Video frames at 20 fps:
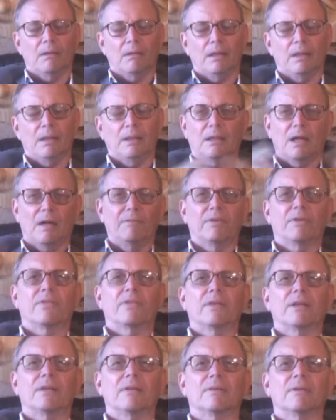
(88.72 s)
It covers
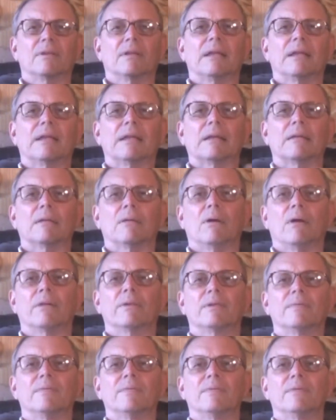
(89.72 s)
things like the
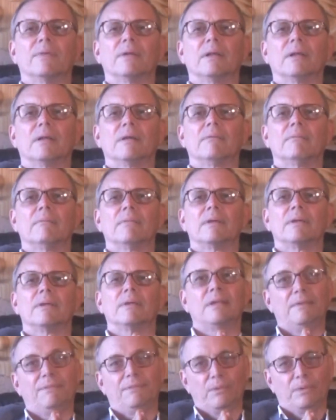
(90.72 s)
loss of
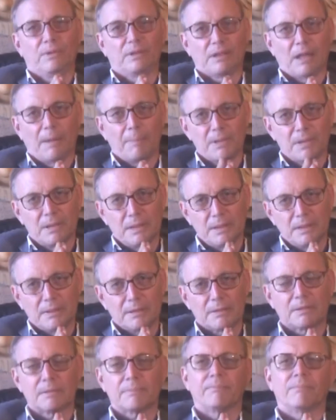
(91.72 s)
seafood subsistence.
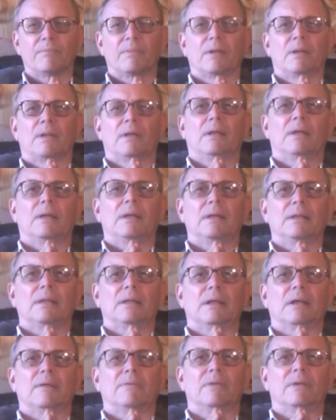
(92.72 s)
It
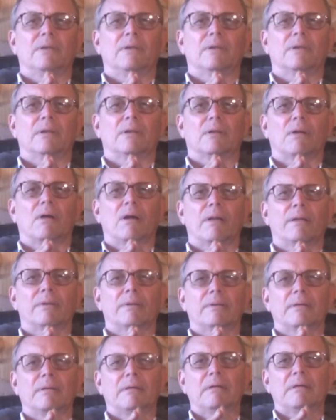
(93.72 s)
covers the
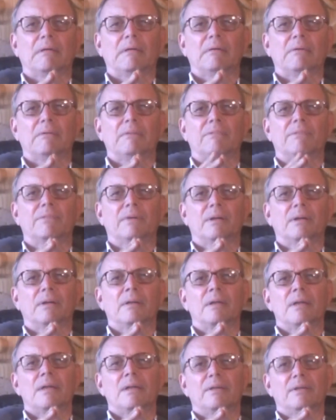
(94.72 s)
loss of
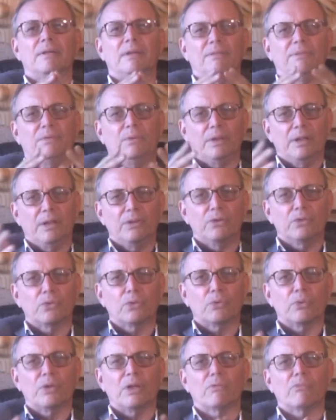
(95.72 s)
seafood
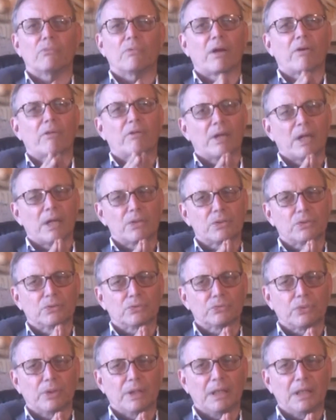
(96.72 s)
industry and
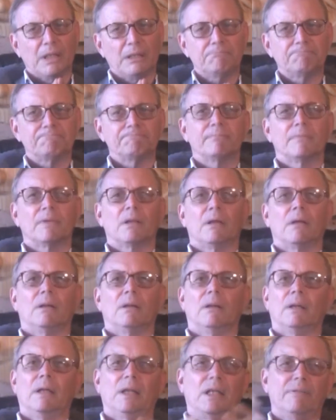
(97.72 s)
recreational trade.
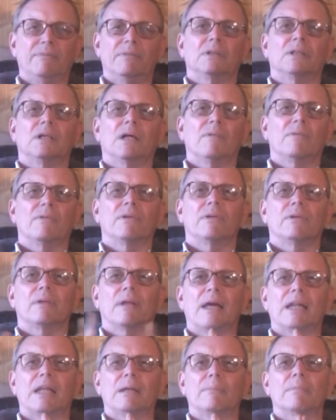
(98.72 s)
It even covers
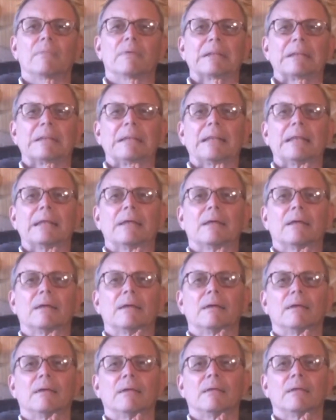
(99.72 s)
items like
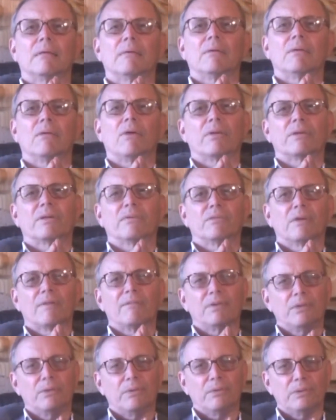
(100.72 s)
loss of
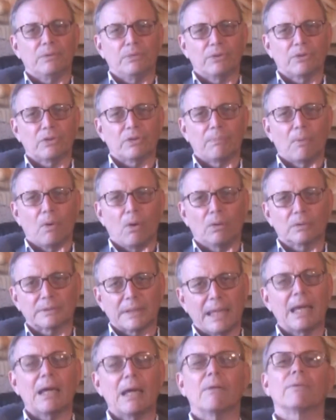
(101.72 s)
revenues to a small
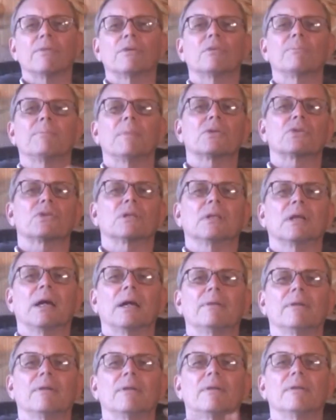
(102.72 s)
town that
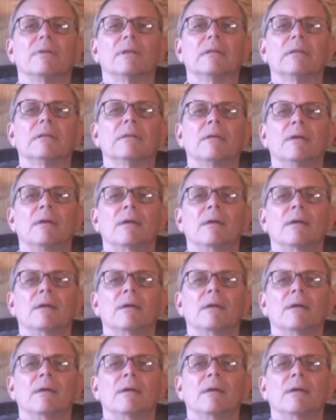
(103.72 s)
specializes in